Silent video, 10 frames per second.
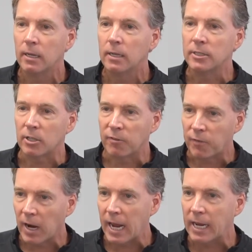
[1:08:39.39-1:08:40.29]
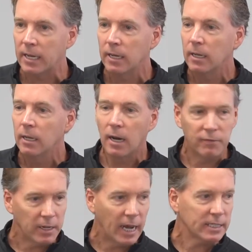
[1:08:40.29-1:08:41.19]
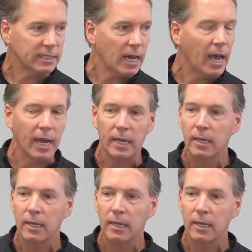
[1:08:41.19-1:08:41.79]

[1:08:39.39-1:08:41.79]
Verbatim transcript: because they're afraid of the next day.